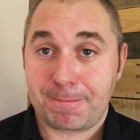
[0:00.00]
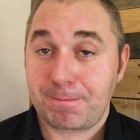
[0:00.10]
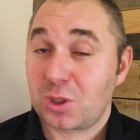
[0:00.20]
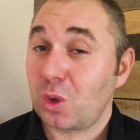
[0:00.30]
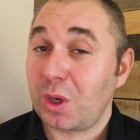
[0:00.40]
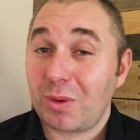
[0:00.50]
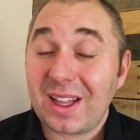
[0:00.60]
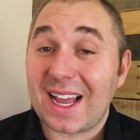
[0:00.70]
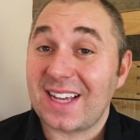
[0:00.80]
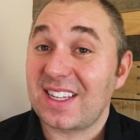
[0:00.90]
So we
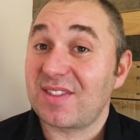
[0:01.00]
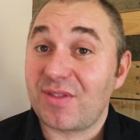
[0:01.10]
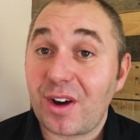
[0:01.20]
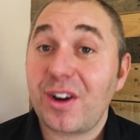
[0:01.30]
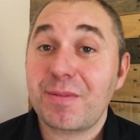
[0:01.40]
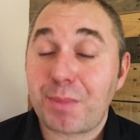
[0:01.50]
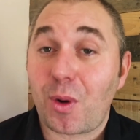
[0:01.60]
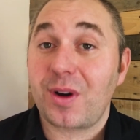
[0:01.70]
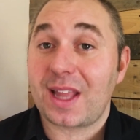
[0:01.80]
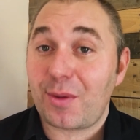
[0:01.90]
realize it's very
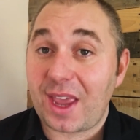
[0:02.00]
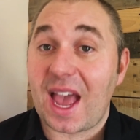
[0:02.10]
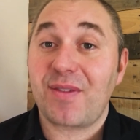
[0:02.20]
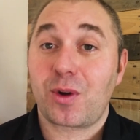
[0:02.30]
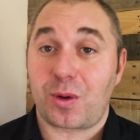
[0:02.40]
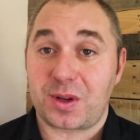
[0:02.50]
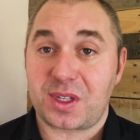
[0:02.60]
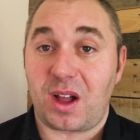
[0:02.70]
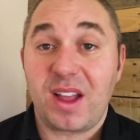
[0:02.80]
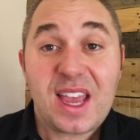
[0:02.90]
important that we have
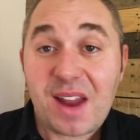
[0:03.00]
cortisol.